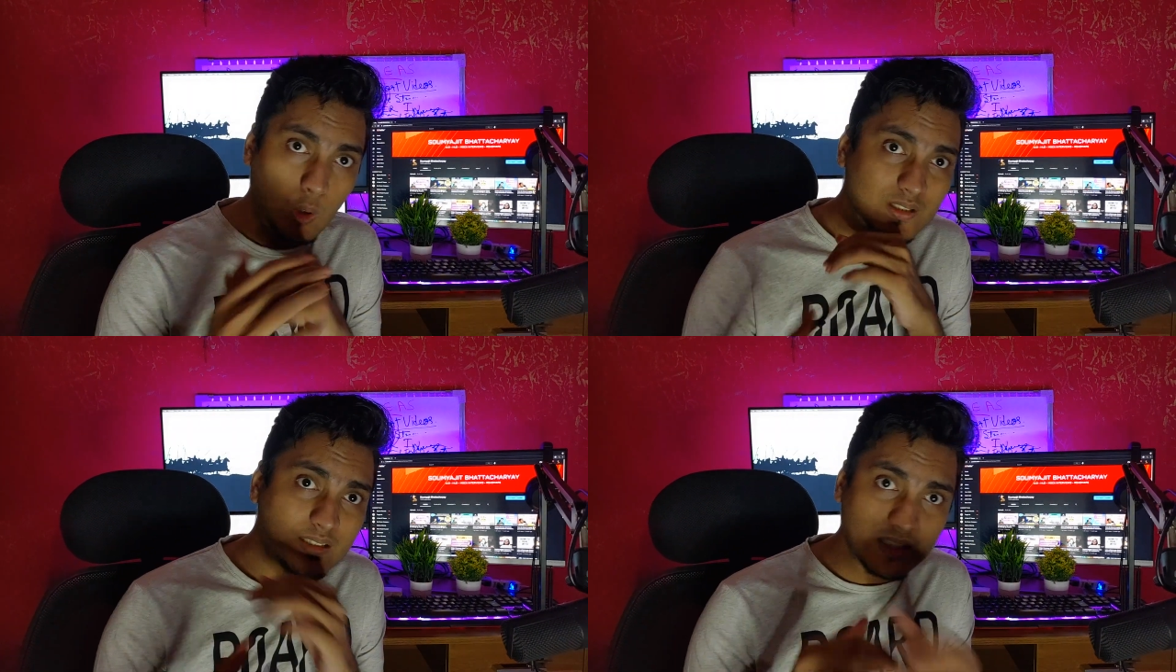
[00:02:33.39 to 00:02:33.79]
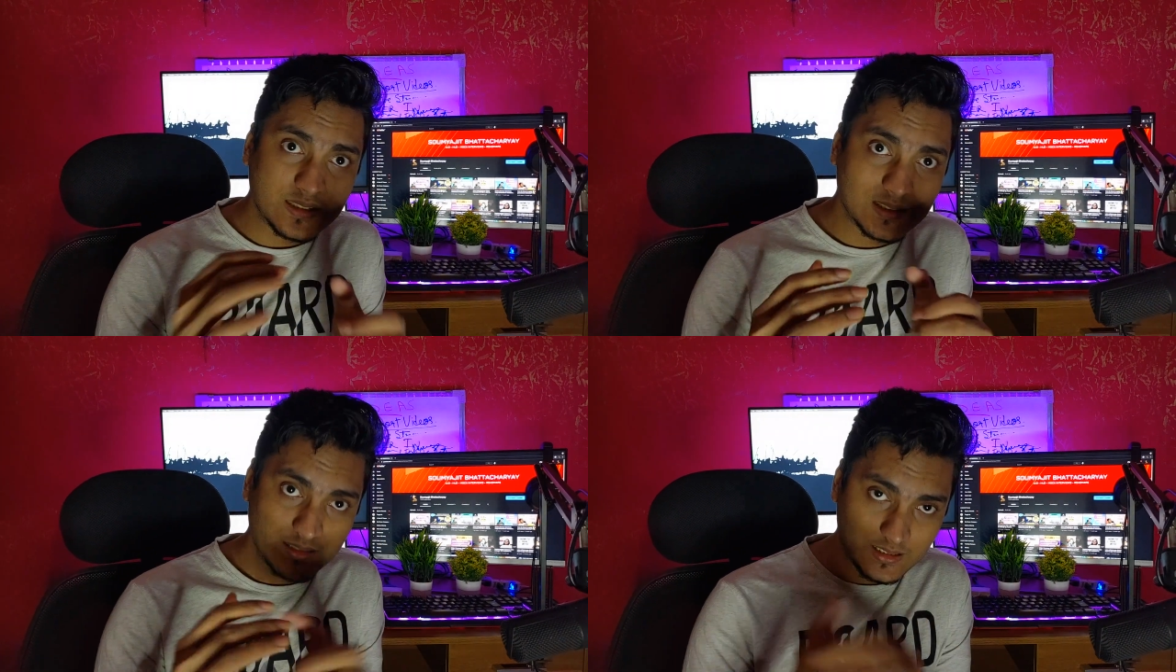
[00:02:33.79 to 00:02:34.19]
all the
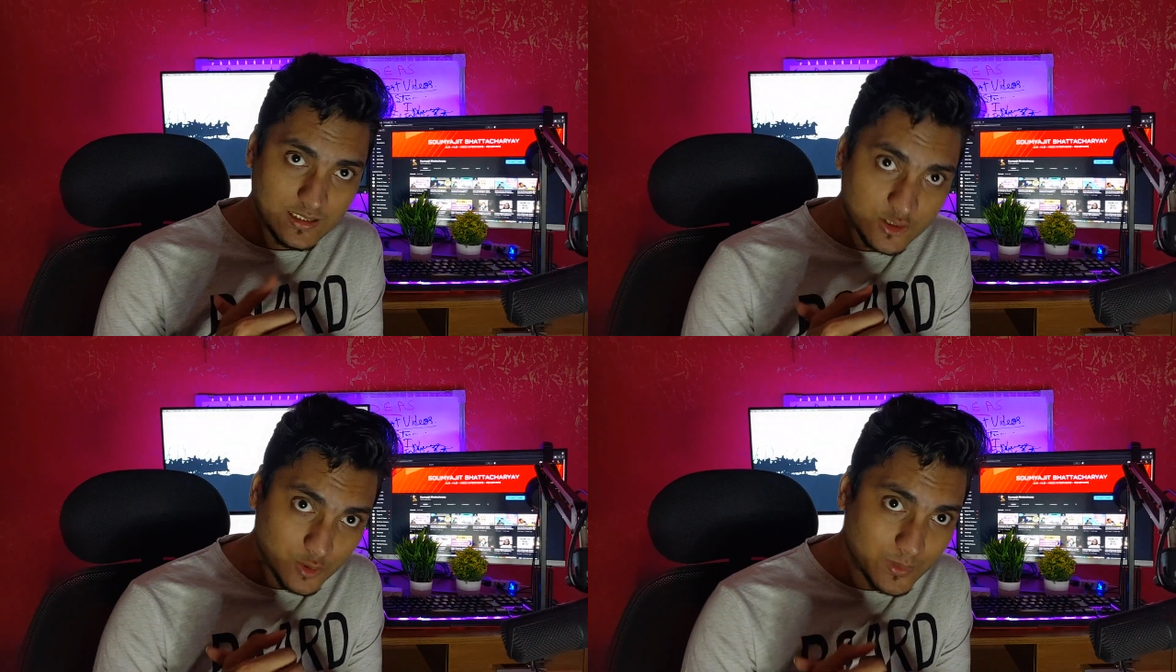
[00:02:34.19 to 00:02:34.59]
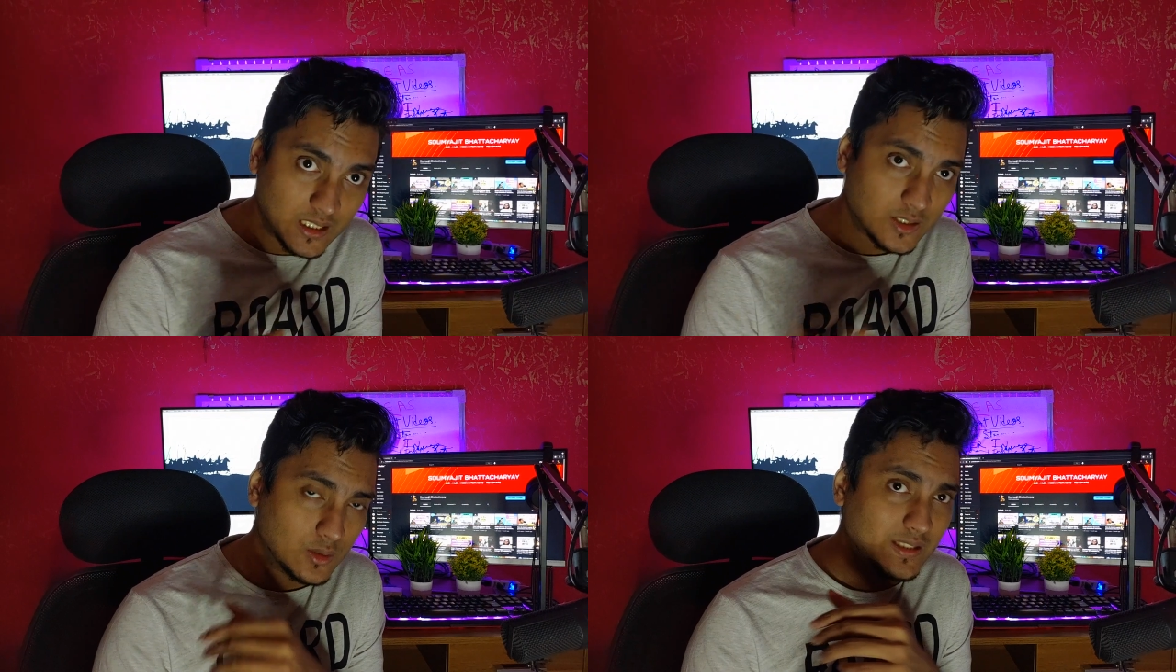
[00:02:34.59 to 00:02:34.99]
things that needs to be
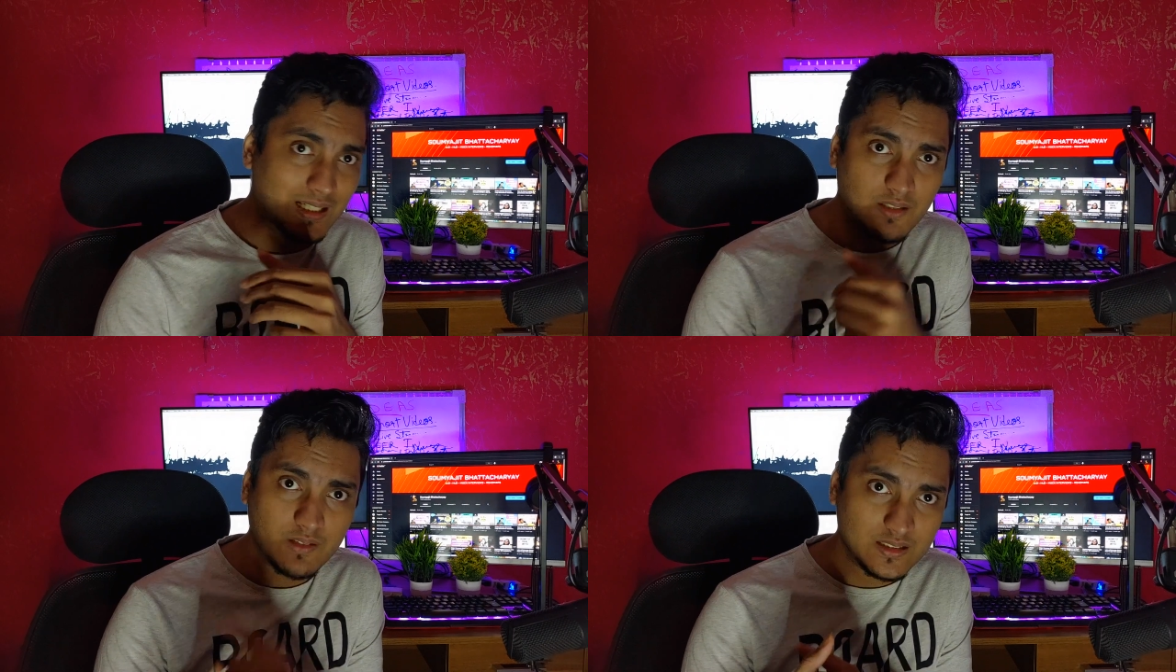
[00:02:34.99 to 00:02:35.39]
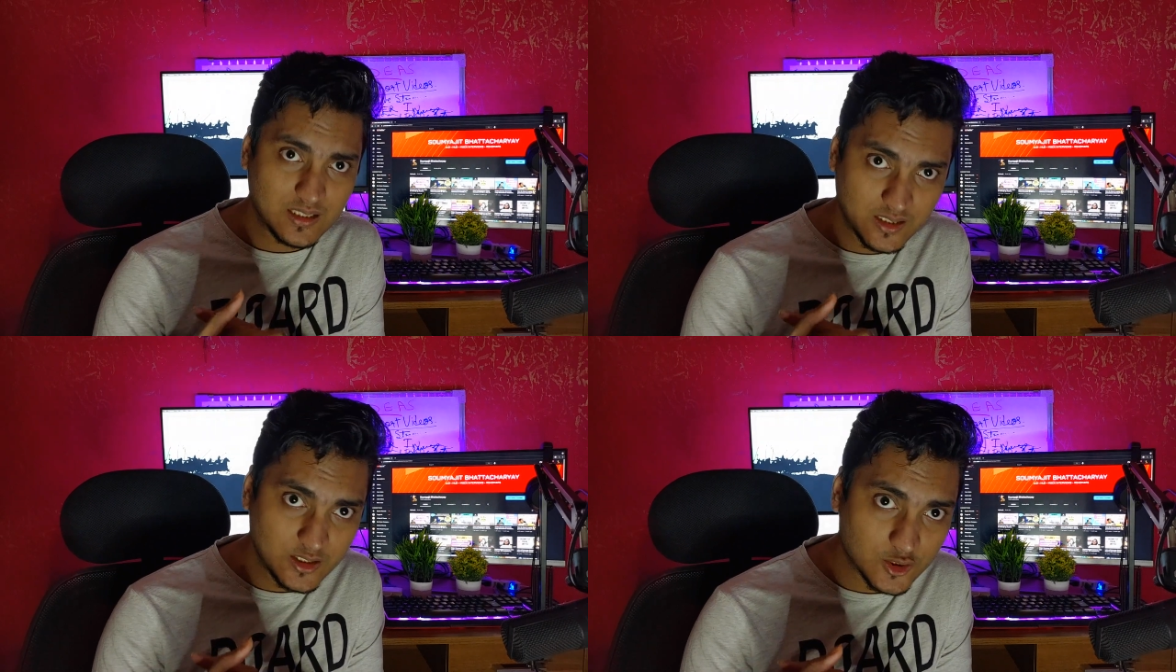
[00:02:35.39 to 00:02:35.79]
done, all the activities
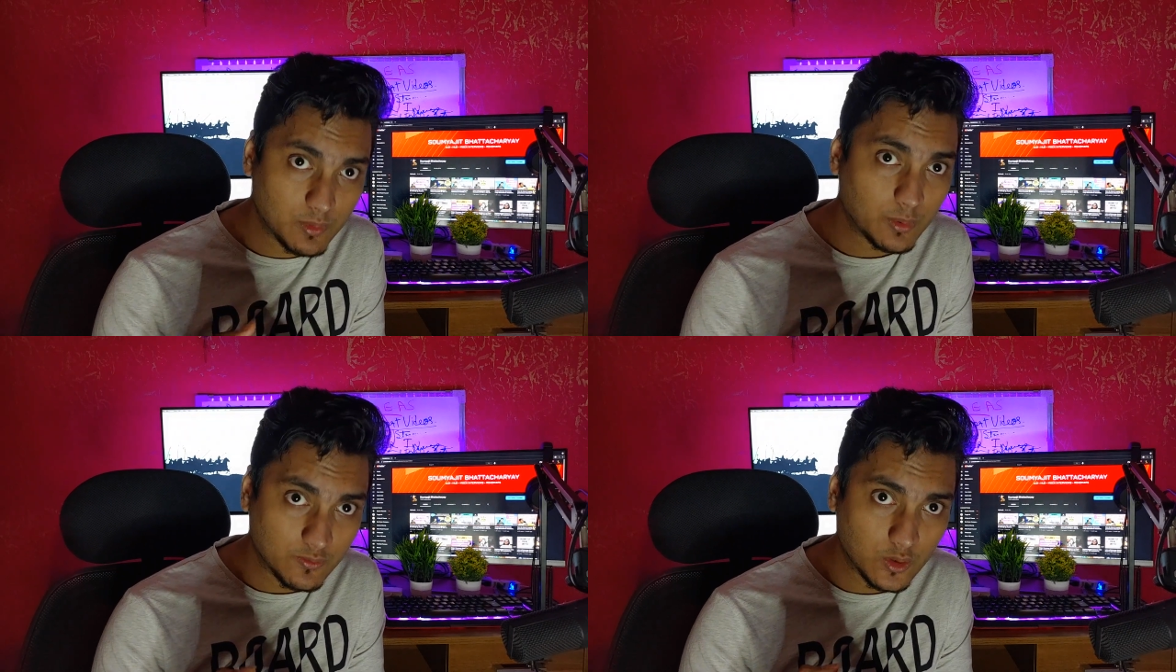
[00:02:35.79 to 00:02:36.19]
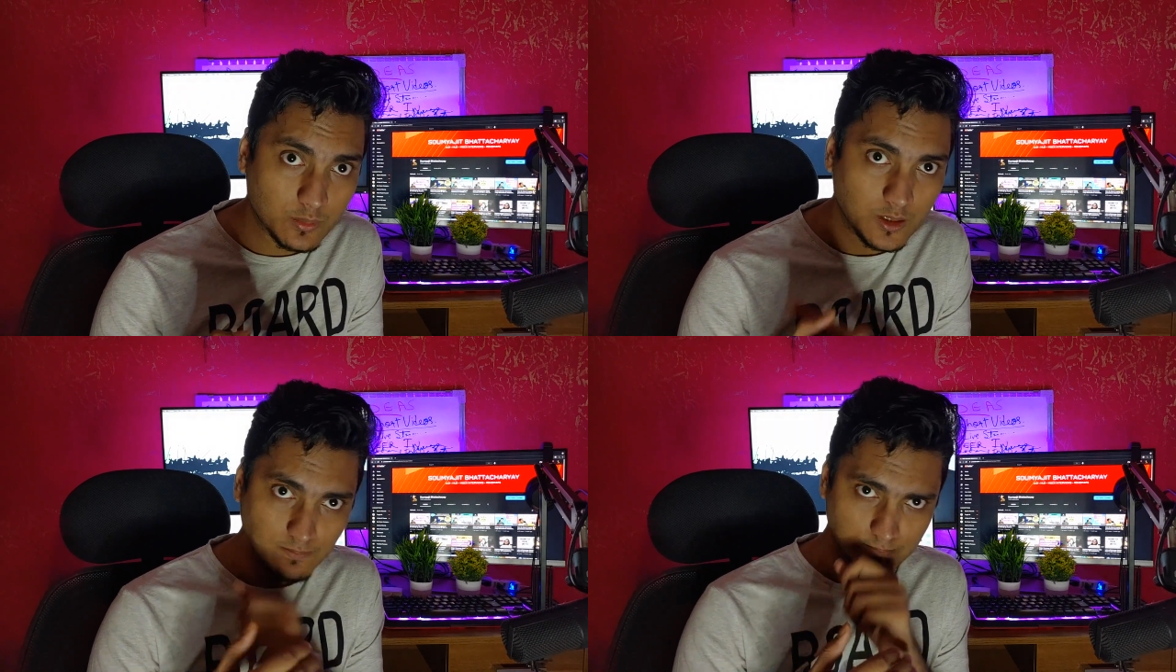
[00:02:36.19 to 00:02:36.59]
that needs to be performed,